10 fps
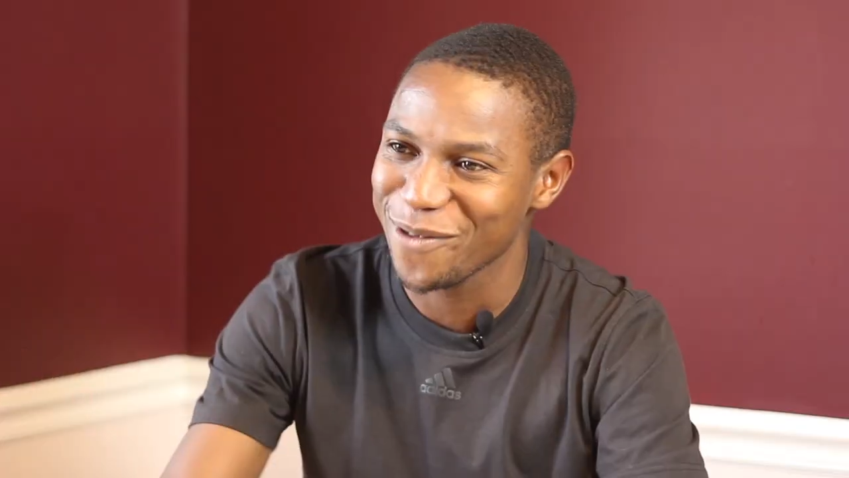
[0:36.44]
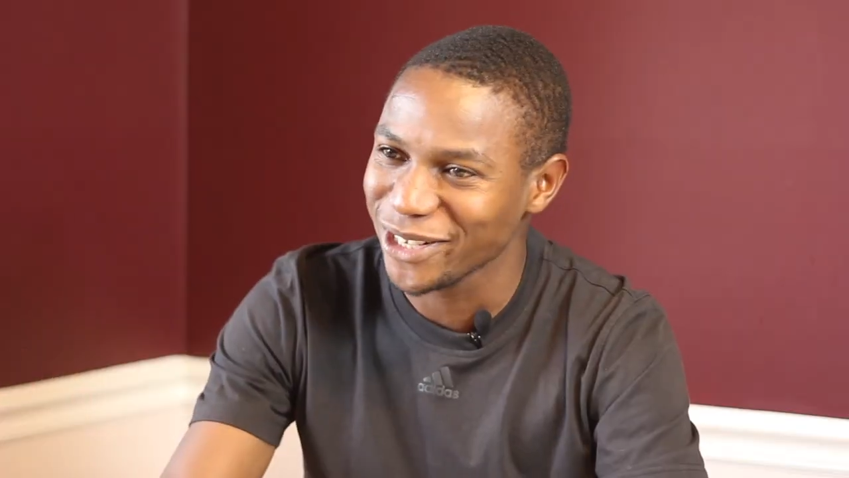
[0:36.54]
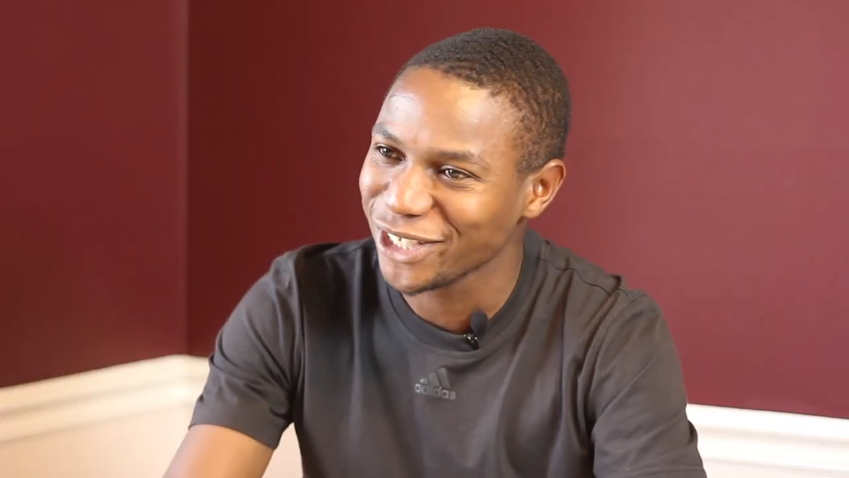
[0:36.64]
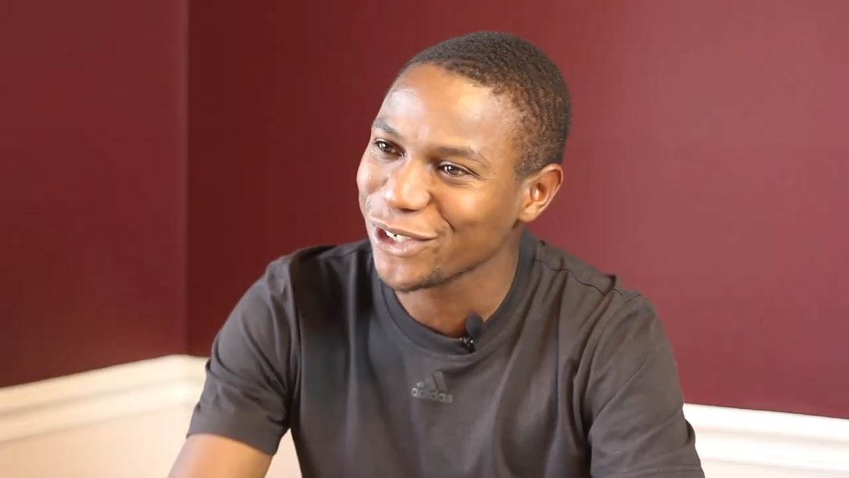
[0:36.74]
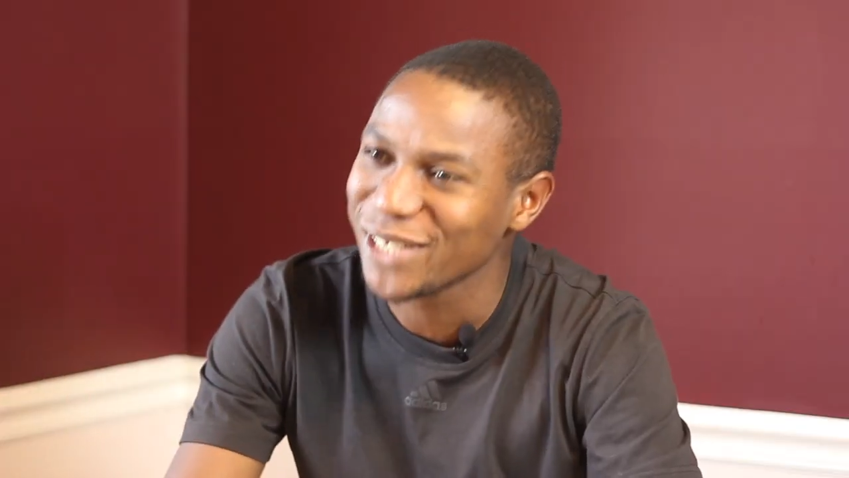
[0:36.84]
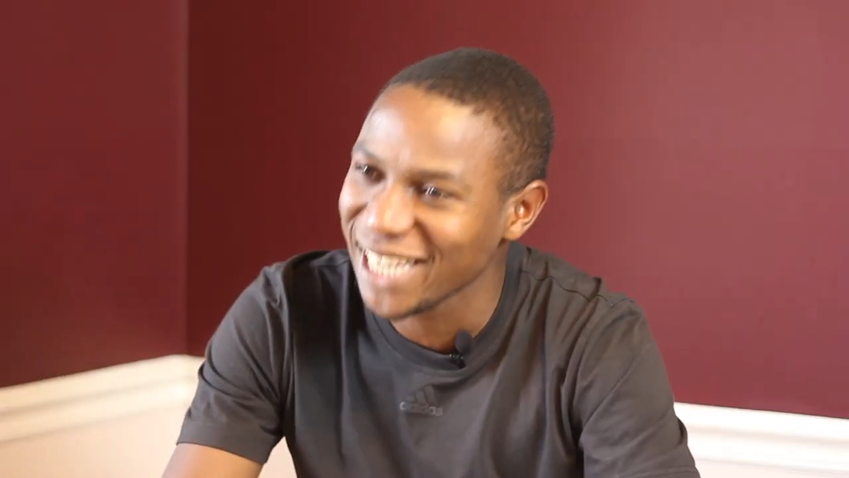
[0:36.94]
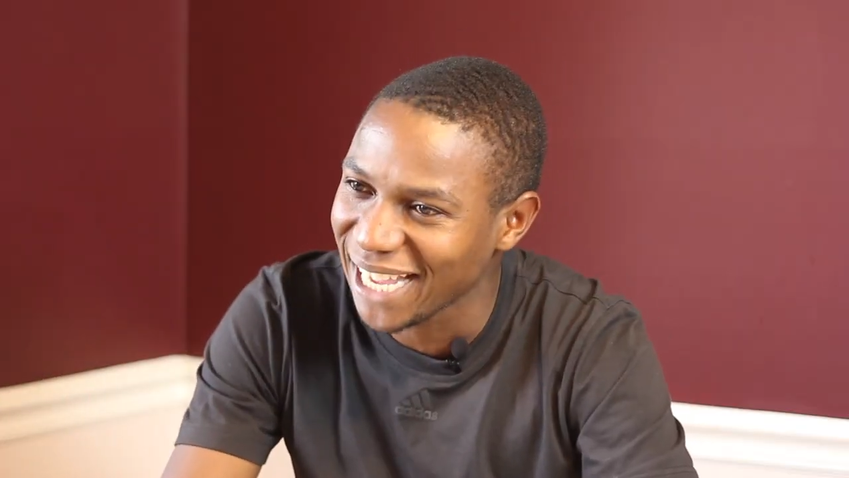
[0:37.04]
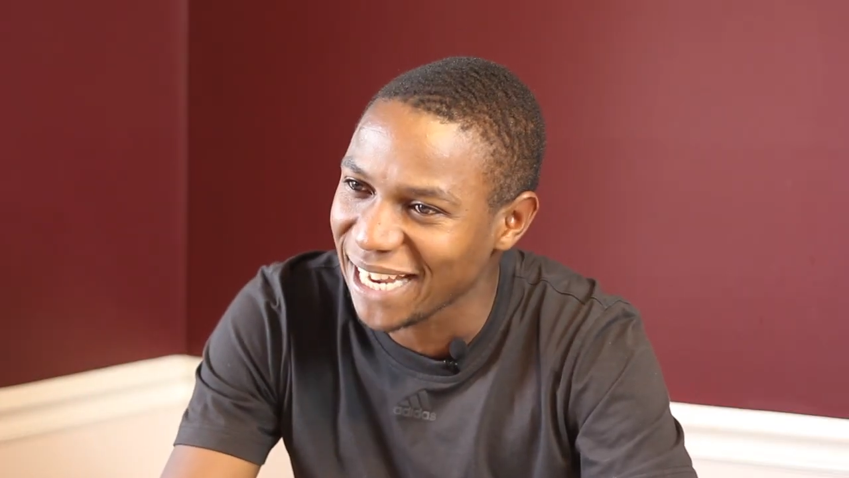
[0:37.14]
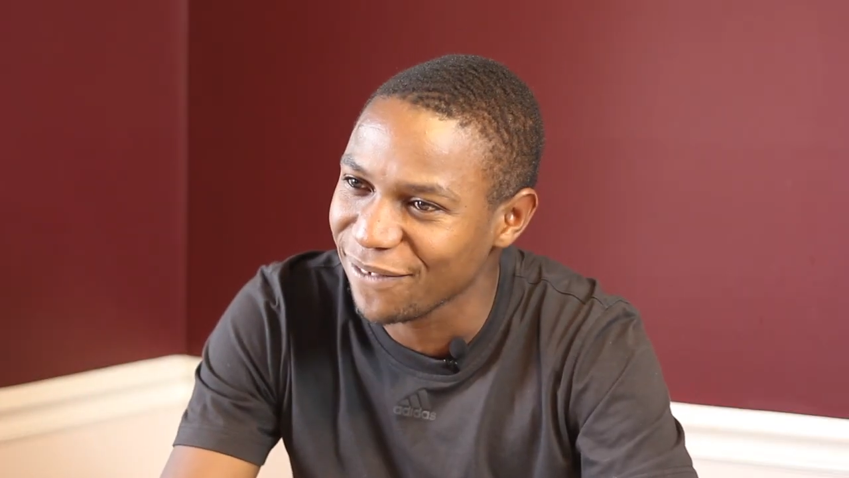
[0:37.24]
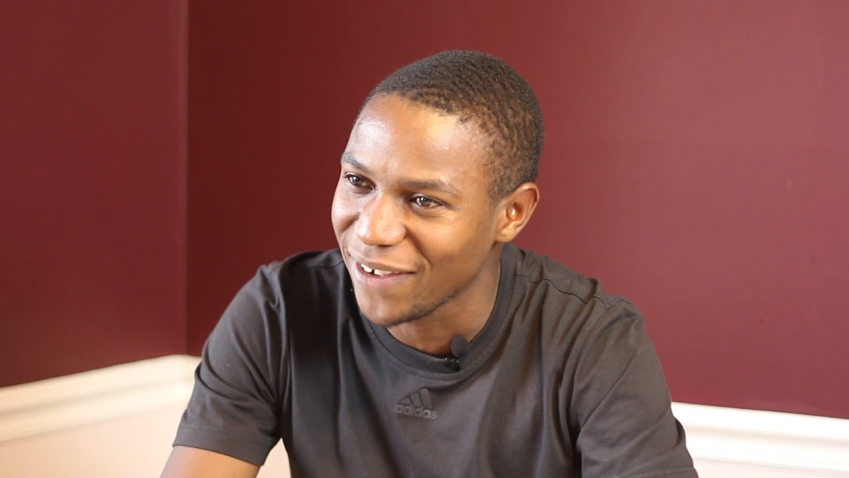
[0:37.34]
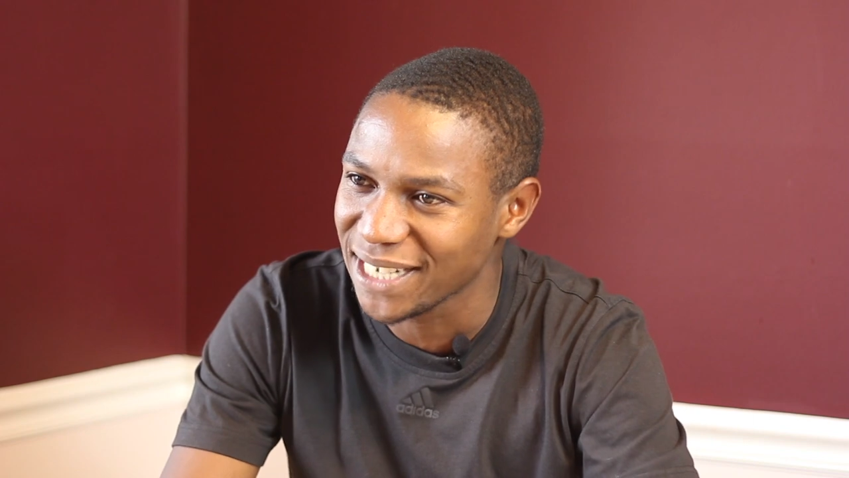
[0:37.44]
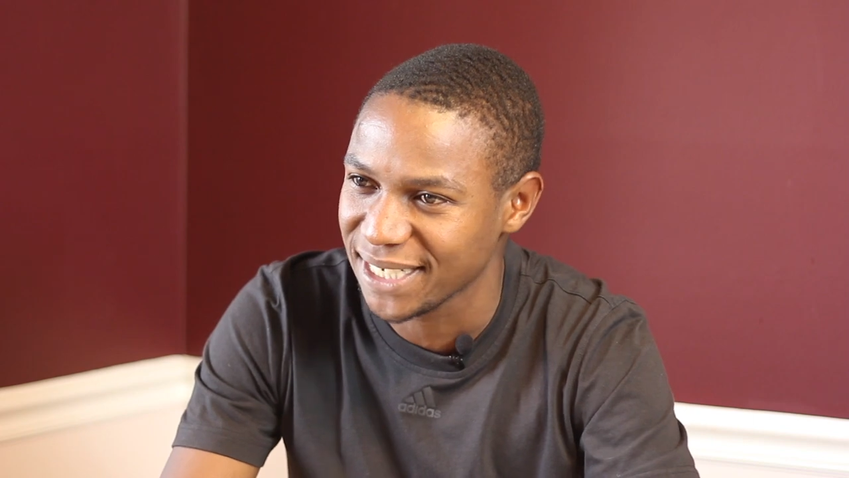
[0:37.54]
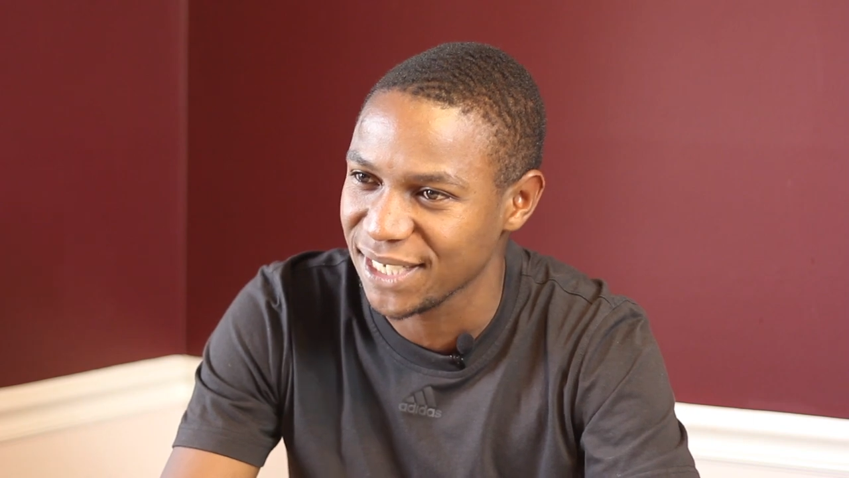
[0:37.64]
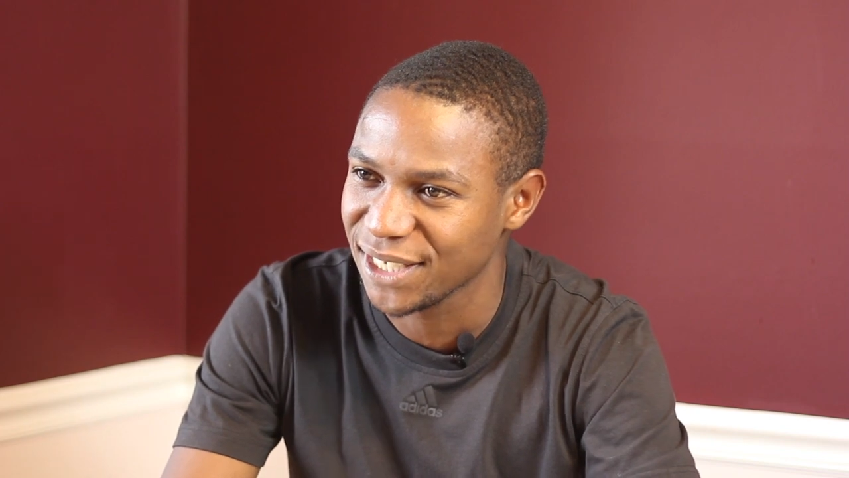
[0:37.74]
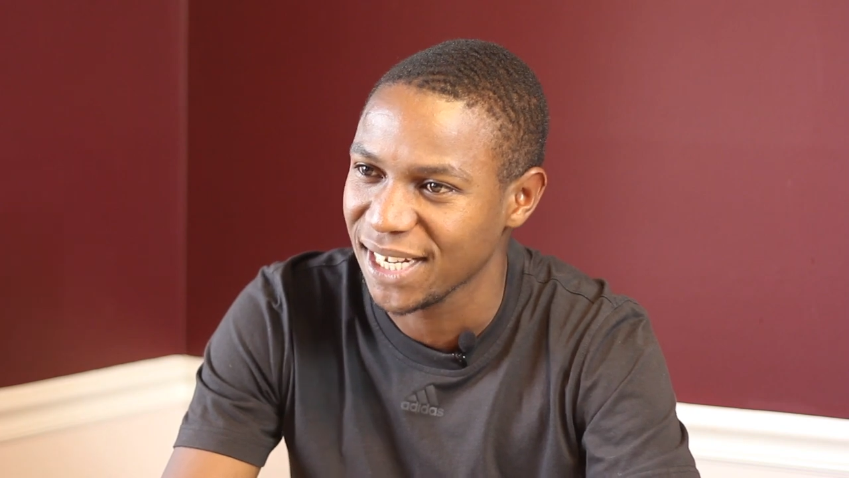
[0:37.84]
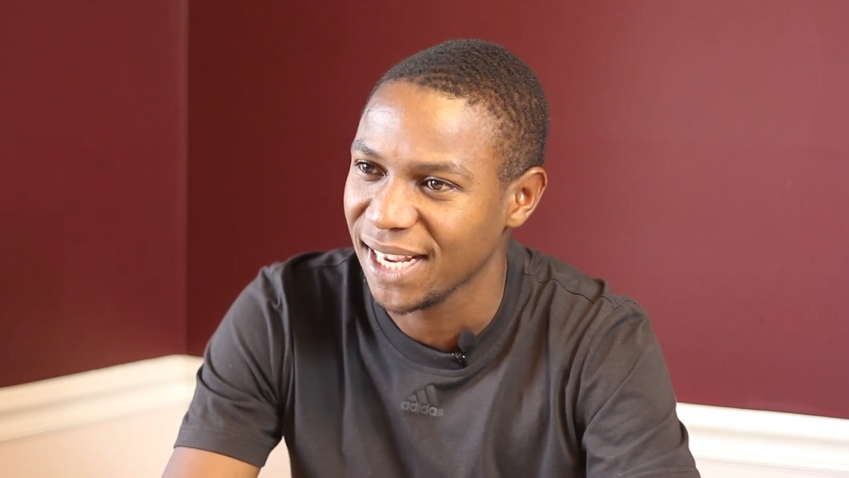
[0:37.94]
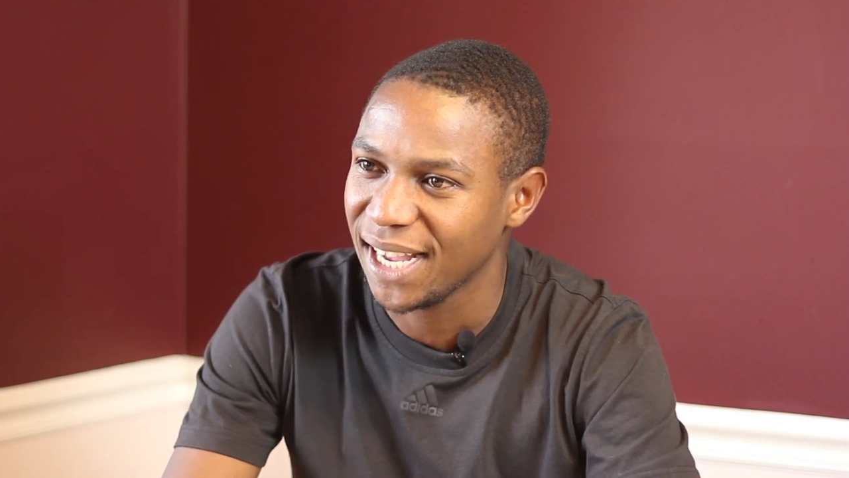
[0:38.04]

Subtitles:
wants to take advantage